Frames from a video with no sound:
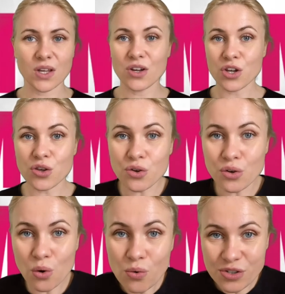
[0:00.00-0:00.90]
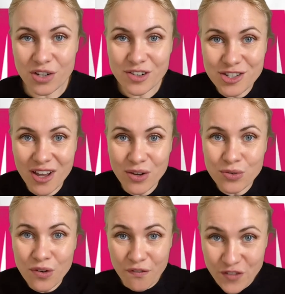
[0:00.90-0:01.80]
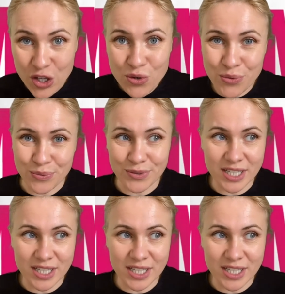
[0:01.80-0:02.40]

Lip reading: You can also recycle your food.